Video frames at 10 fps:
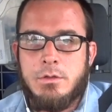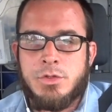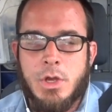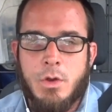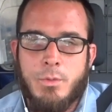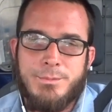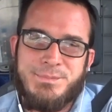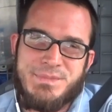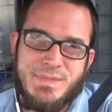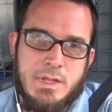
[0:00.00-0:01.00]
so
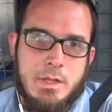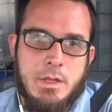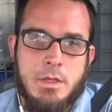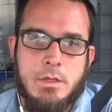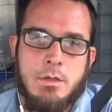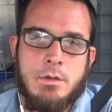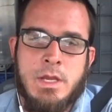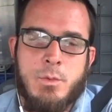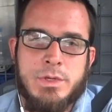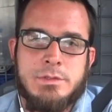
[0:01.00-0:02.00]

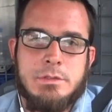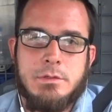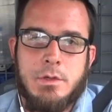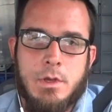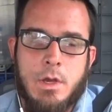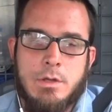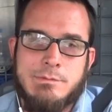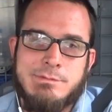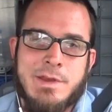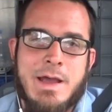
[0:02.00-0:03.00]
he was
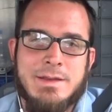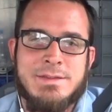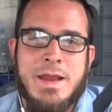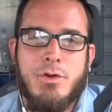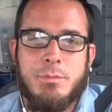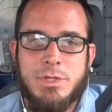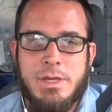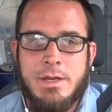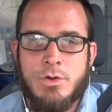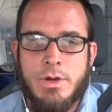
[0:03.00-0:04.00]
not terribly
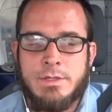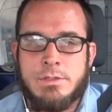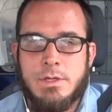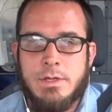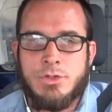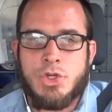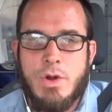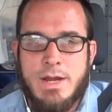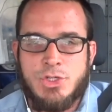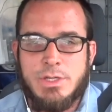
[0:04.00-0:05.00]
interested in
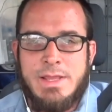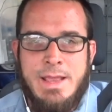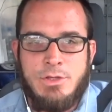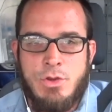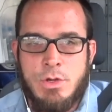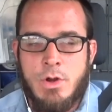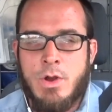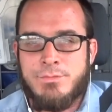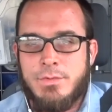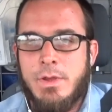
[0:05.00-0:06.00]
scratching that unit
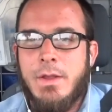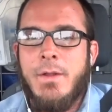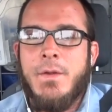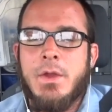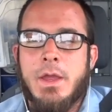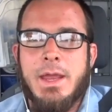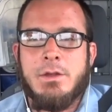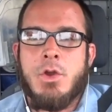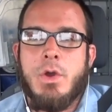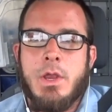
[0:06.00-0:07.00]
off
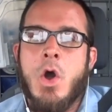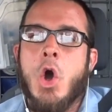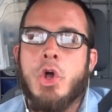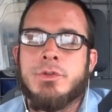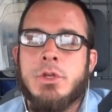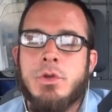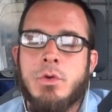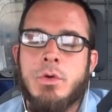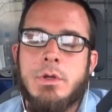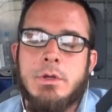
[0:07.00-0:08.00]
and going all
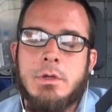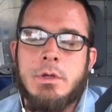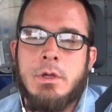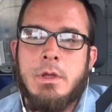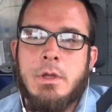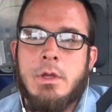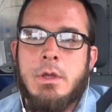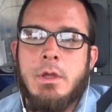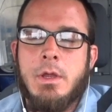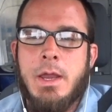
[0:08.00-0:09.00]
new
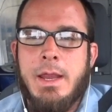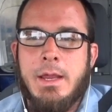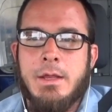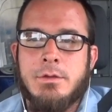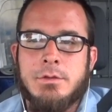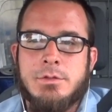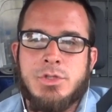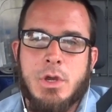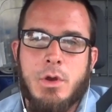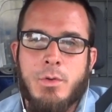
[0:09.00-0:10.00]
and
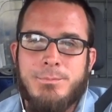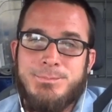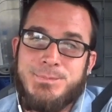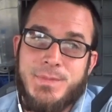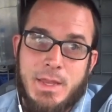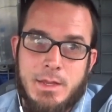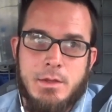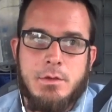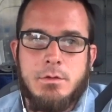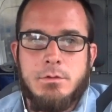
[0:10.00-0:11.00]
so
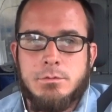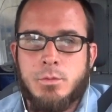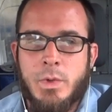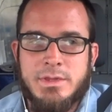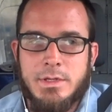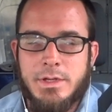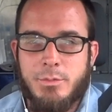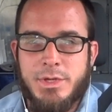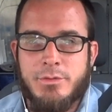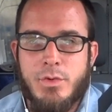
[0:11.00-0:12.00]
with a little
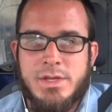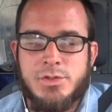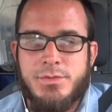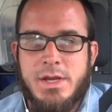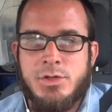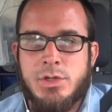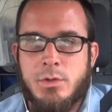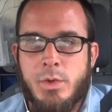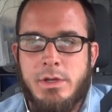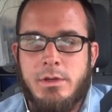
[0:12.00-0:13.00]
bit of
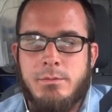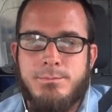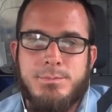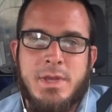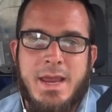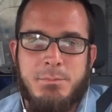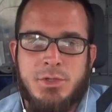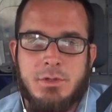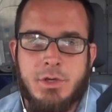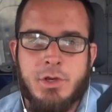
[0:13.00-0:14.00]
reservation we came
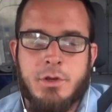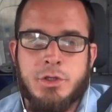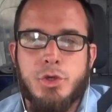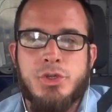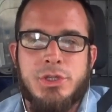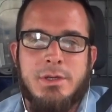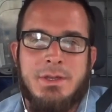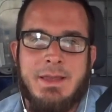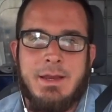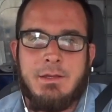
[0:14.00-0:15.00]
to the conclusion
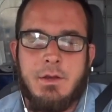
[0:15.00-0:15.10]
that